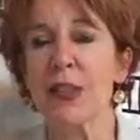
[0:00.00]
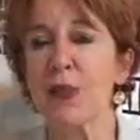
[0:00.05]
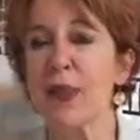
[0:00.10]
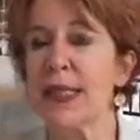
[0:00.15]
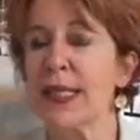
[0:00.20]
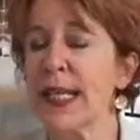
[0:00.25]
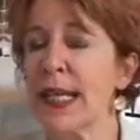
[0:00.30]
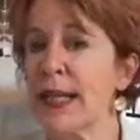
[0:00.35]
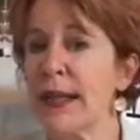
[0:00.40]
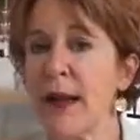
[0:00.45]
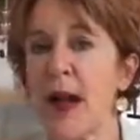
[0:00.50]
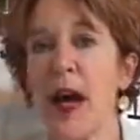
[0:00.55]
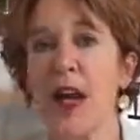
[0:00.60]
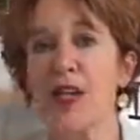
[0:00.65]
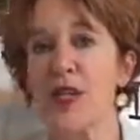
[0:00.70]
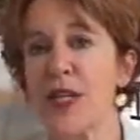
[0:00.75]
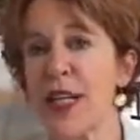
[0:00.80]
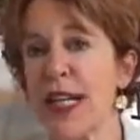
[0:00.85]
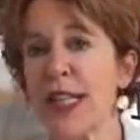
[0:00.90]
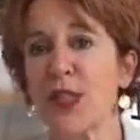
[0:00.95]
we'd say,
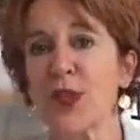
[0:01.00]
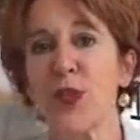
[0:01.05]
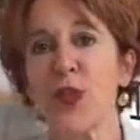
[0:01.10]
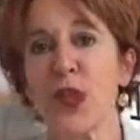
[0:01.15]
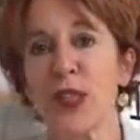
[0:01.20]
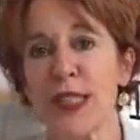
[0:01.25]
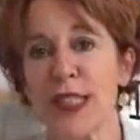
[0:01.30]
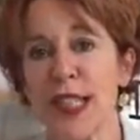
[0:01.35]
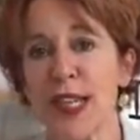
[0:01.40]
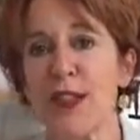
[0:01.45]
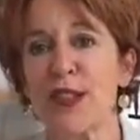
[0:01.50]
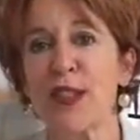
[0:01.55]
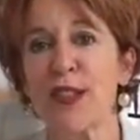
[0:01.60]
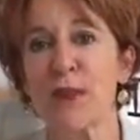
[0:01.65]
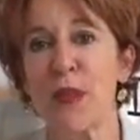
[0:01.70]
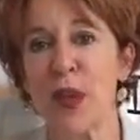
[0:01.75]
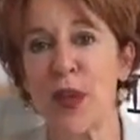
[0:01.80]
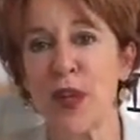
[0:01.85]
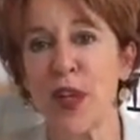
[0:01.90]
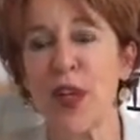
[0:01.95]
gosh, yes, we're a sales and
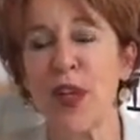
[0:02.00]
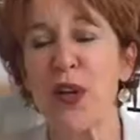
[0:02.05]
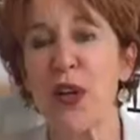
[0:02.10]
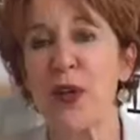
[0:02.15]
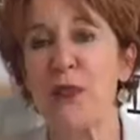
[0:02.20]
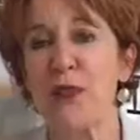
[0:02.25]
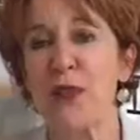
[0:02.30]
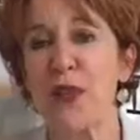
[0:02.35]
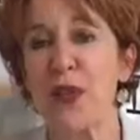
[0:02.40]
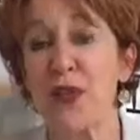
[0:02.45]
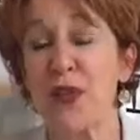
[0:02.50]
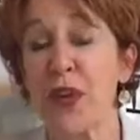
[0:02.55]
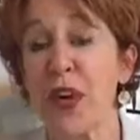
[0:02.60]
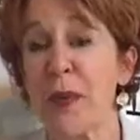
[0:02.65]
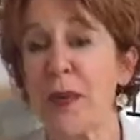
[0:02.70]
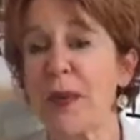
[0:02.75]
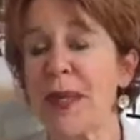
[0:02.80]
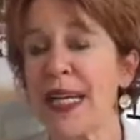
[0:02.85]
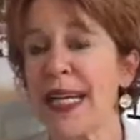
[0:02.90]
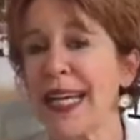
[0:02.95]
marketing arm for this
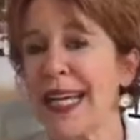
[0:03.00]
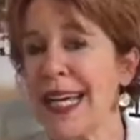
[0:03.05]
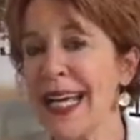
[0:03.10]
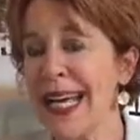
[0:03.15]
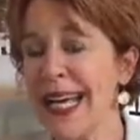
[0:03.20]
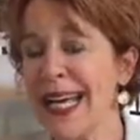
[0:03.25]
company.